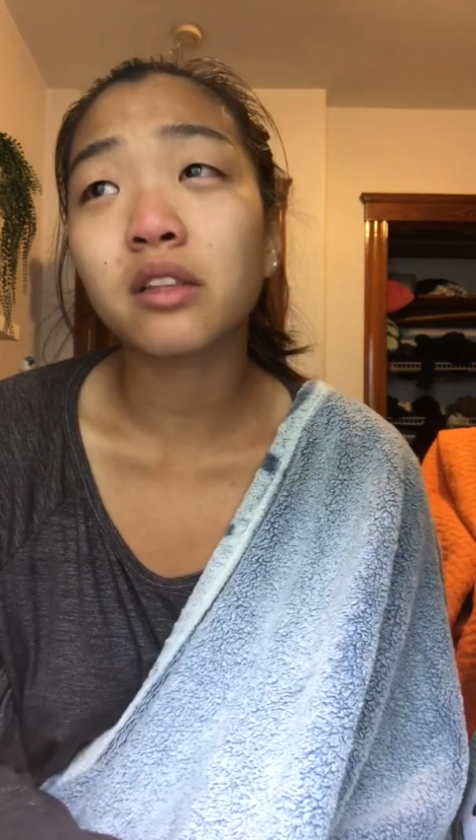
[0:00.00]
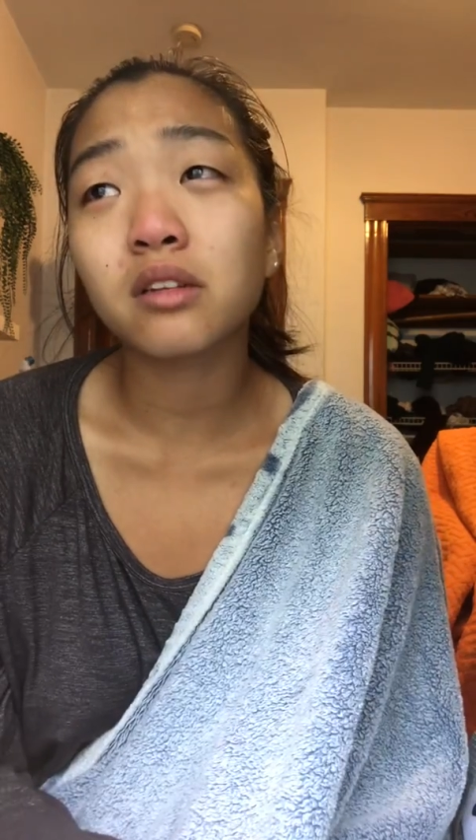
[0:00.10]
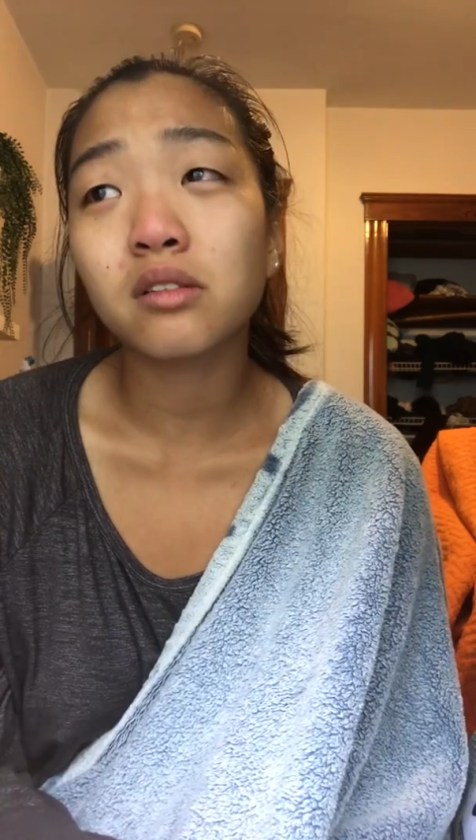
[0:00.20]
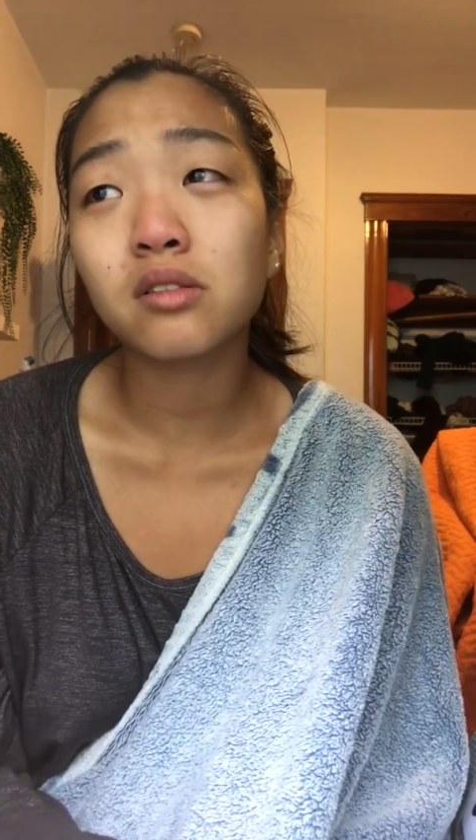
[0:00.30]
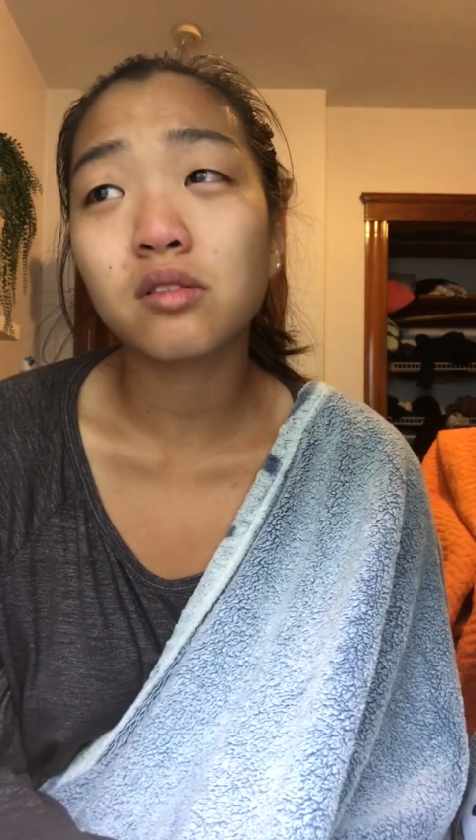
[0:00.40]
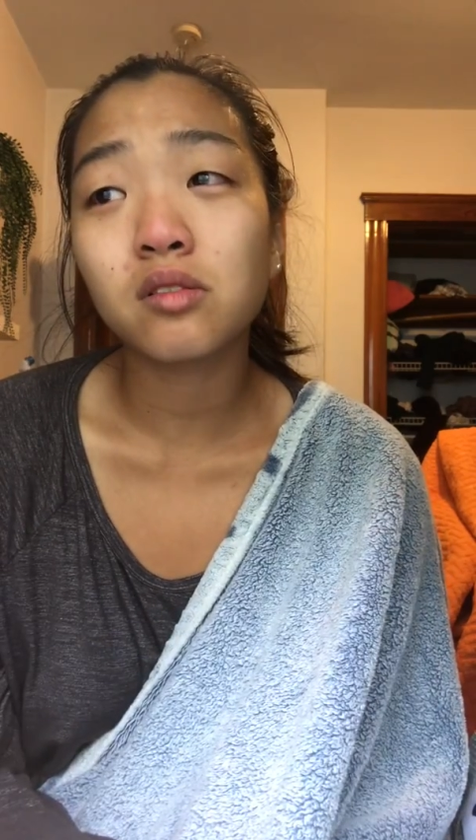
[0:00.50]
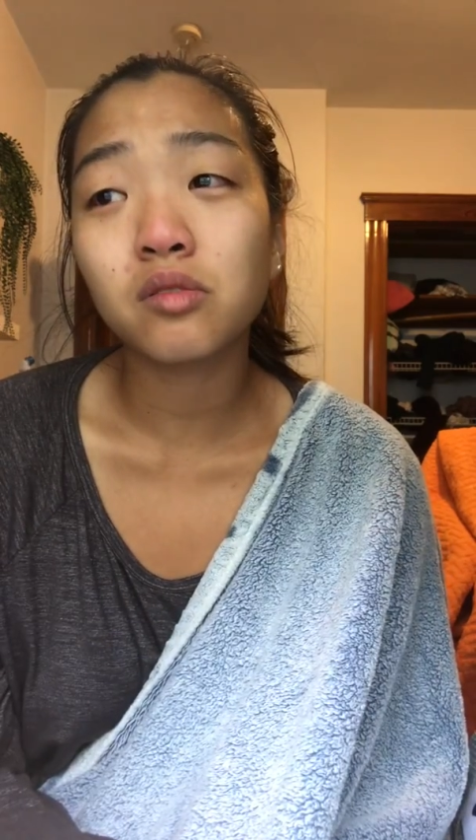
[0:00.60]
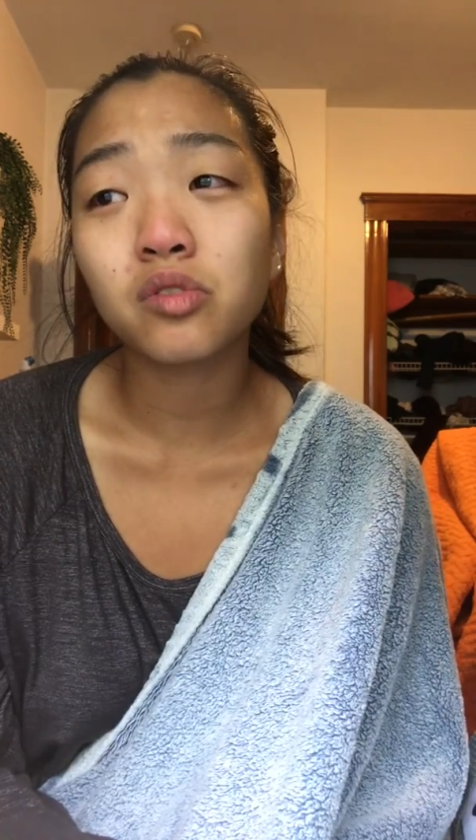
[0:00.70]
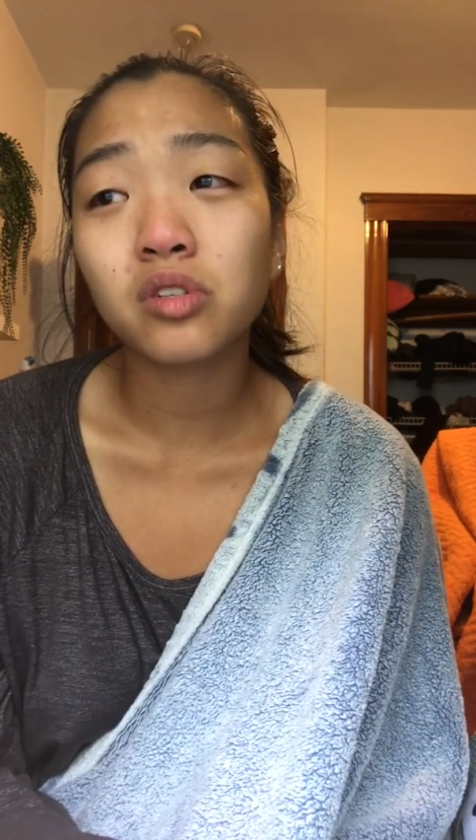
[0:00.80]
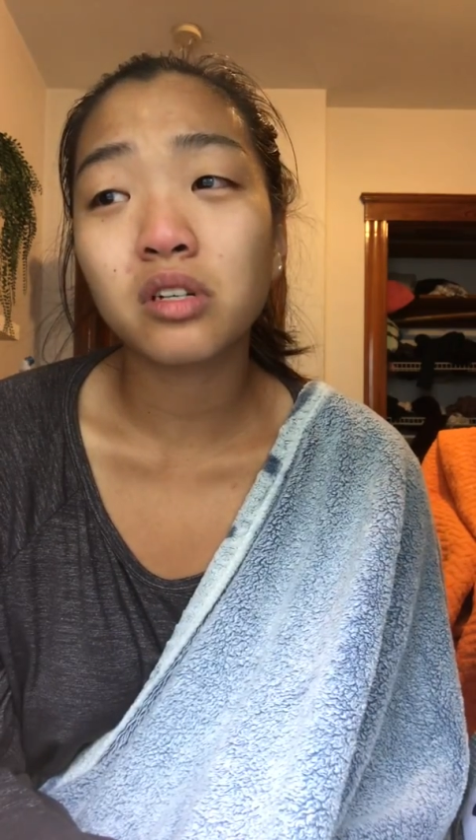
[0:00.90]
that it's
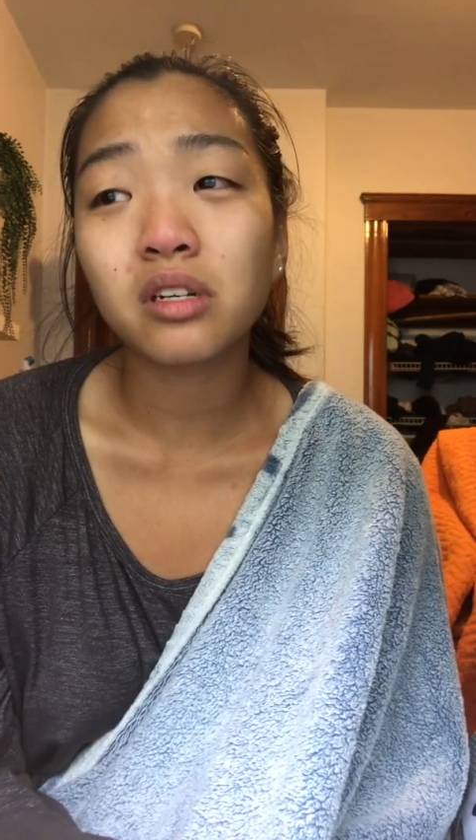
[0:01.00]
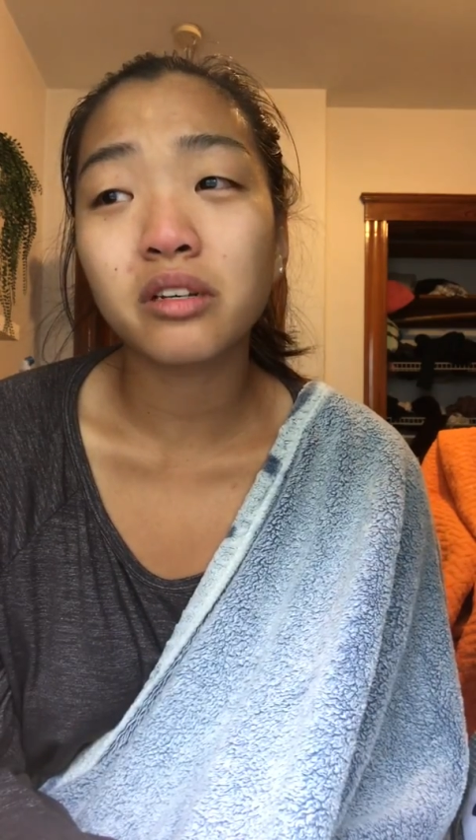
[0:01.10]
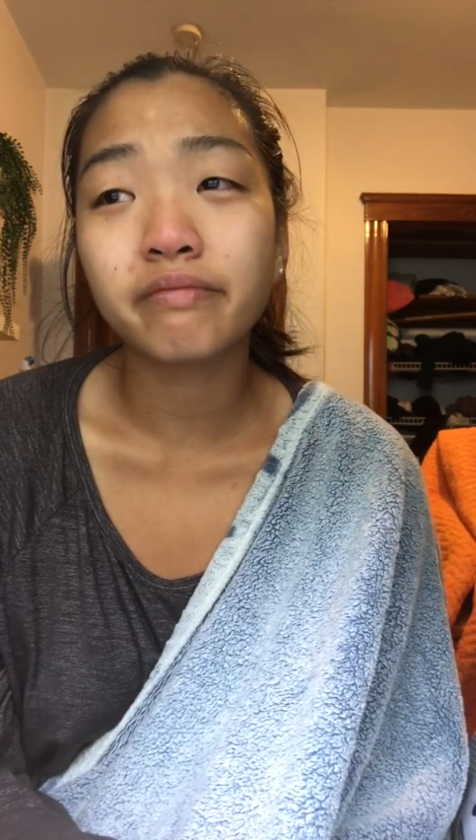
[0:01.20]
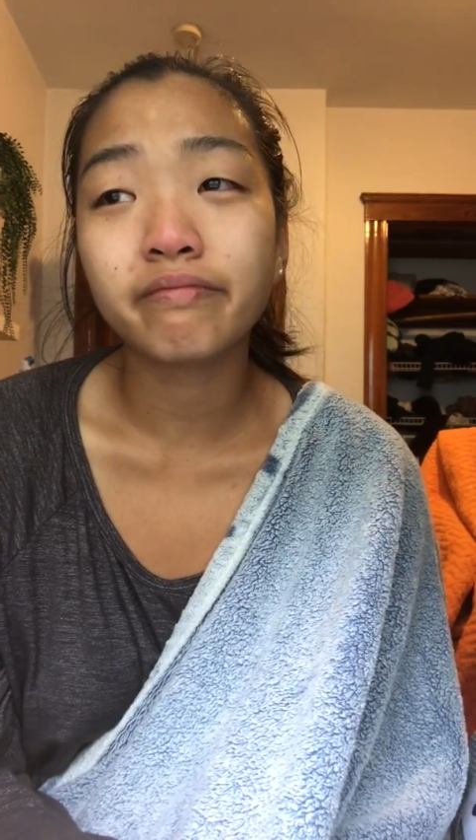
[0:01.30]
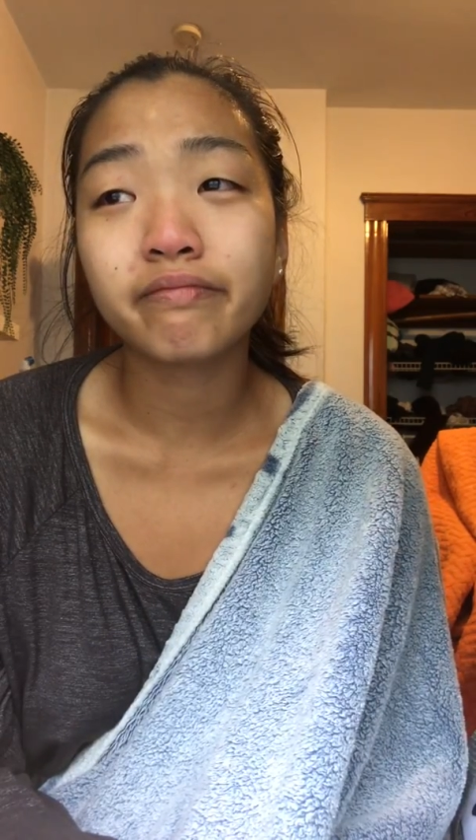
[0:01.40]
still shitty.